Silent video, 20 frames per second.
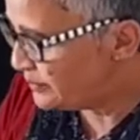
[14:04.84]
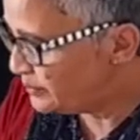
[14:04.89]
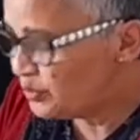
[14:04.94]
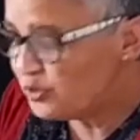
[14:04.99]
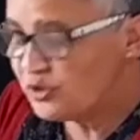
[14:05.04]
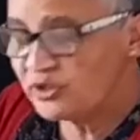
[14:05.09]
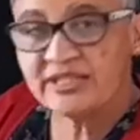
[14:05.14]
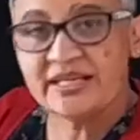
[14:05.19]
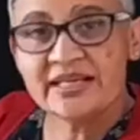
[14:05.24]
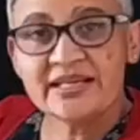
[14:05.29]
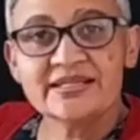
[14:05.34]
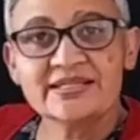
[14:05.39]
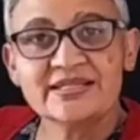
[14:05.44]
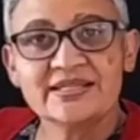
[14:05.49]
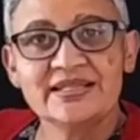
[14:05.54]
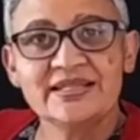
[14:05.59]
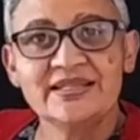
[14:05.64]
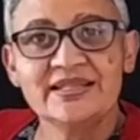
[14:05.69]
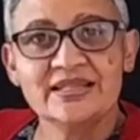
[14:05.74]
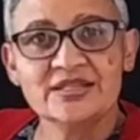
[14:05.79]
put text
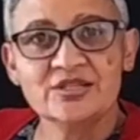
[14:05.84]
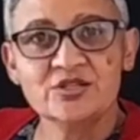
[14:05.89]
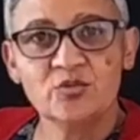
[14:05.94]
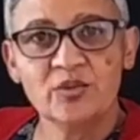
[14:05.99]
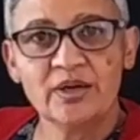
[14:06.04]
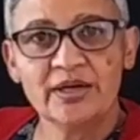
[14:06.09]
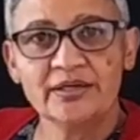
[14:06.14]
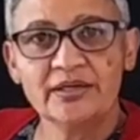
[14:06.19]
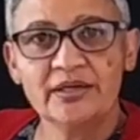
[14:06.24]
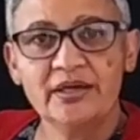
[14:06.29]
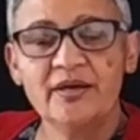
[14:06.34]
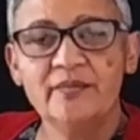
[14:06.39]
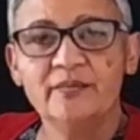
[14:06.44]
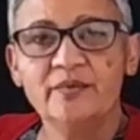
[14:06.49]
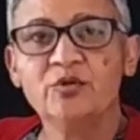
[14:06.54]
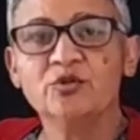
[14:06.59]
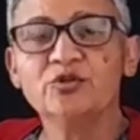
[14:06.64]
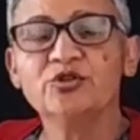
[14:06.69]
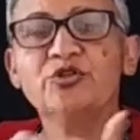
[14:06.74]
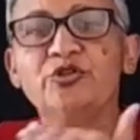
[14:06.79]
in this one,
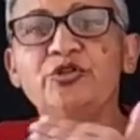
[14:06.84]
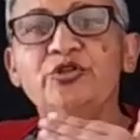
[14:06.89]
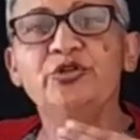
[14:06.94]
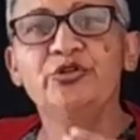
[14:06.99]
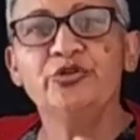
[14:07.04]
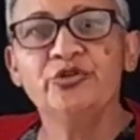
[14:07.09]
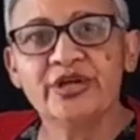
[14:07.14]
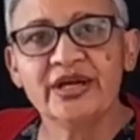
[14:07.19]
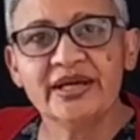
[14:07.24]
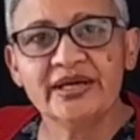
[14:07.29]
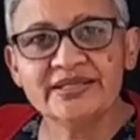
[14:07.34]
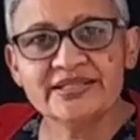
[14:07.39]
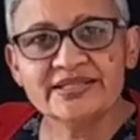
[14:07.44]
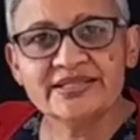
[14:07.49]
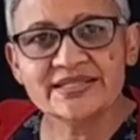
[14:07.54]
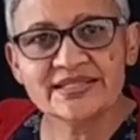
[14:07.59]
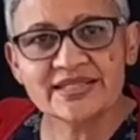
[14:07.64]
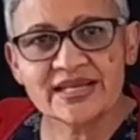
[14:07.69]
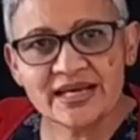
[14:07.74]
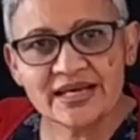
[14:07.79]
because you can
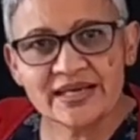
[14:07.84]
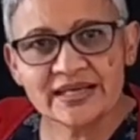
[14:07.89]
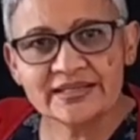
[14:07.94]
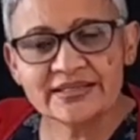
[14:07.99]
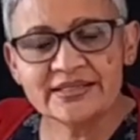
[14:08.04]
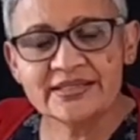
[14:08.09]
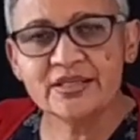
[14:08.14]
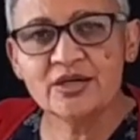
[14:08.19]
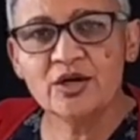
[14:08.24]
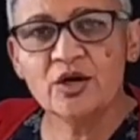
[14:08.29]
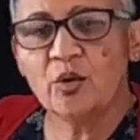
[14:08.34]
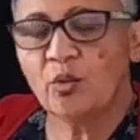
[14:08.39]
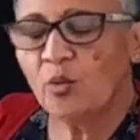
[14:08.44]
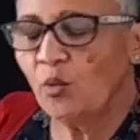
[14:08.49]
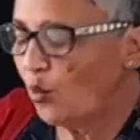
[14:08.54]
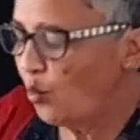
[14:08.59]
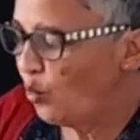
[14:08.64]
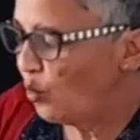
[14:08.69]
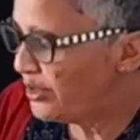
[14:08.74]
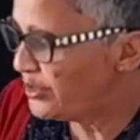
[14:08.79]
decide
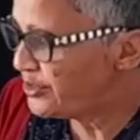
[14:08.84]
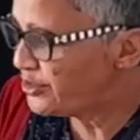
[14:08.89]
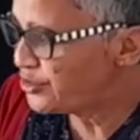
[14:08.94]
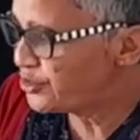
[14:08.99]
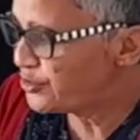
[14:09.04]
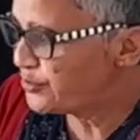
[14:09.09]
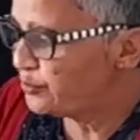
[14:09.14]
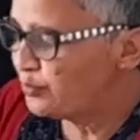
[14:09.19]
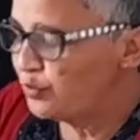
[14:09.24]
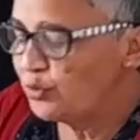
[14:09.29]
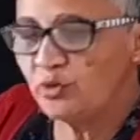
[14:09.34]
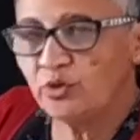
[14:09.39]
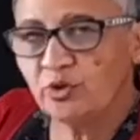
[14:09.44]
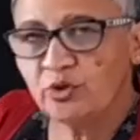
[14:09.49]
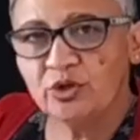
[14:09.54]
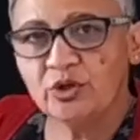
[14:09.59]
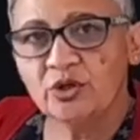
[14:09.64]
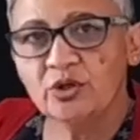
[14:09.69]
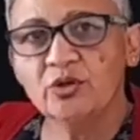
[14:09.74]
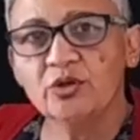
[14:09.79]
which book
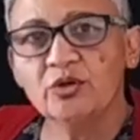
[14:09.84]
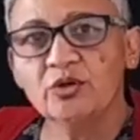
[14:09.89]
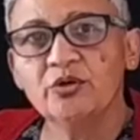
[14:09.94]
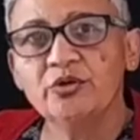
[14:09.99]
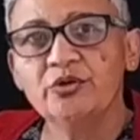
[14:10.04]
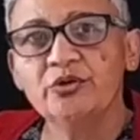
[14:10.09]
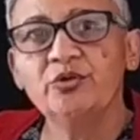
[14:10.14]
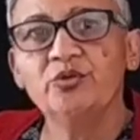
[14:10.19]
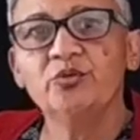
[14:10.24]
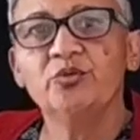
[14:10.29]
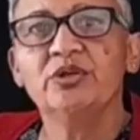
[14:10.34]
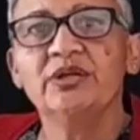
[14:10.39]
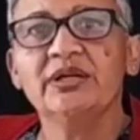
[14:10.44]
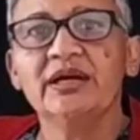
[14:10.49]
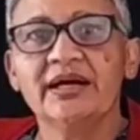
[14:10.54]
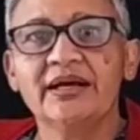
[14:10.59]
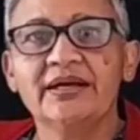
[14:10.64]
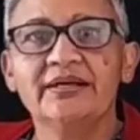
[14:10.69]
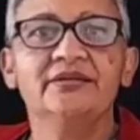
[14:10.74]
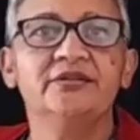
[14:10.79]
you will
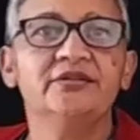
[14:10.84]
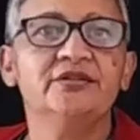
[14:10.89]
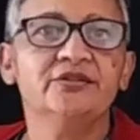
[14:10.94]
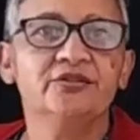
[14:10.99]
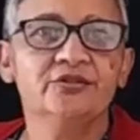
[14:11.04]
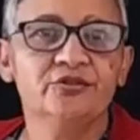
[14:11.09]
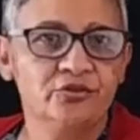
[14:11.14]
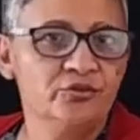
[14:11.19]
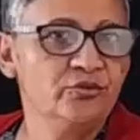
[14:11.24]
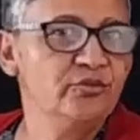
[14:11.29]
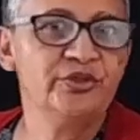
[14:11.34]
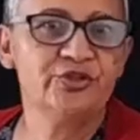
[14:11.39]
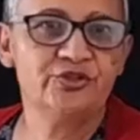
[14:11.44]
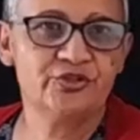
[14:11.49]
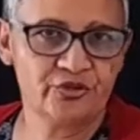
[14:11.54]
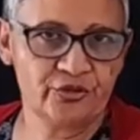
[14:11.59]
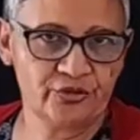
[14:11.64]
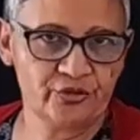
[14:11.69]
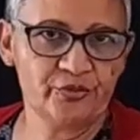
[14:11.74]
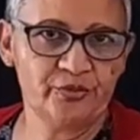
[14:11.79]
hand to
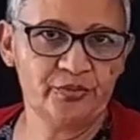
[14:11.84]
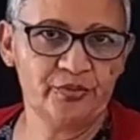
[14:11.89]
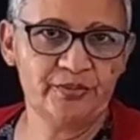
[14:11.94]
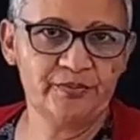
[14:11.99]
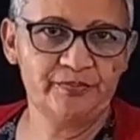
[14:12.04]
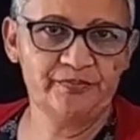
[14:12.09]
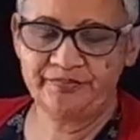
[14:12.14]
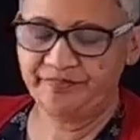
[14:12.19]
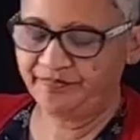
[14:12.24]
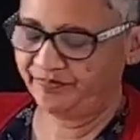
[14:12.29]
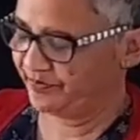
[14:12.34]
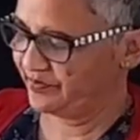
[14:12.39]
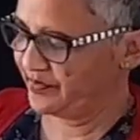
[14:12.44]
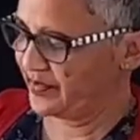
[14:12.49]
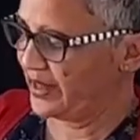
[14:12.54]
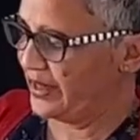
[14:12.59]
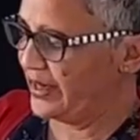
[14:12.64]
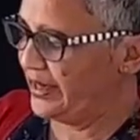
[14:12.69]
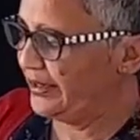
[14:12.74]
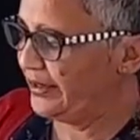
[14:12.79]
which group.
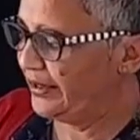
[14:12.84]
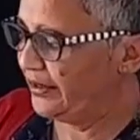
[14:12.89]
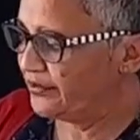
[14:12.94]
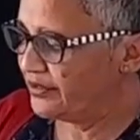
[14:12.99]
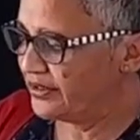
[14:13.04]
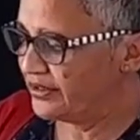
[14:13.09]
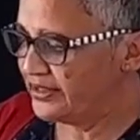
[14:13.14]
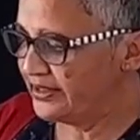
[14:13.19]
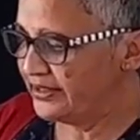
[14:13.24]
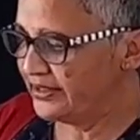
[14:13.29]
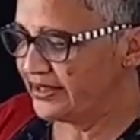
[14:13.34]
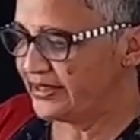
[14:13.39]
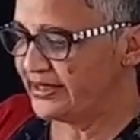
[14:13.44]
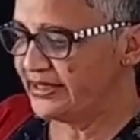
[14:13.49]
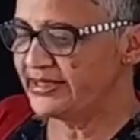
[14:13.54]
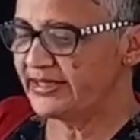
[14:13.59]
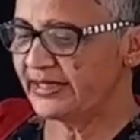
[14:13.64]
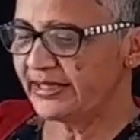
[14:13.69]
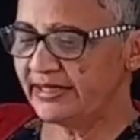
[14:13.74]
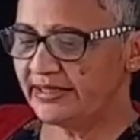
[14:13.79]
Now
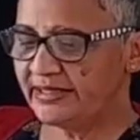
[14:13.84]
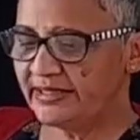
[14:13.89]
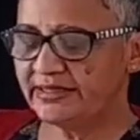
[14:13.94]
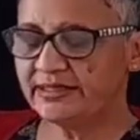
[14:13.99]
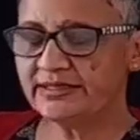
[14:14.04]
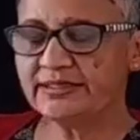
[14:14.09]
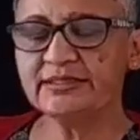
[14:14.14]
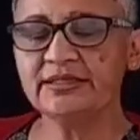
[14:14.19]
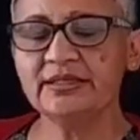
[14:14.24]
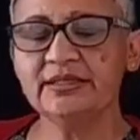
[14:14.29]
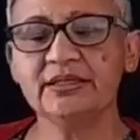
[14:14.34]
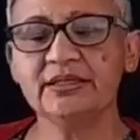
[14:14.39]
these readers,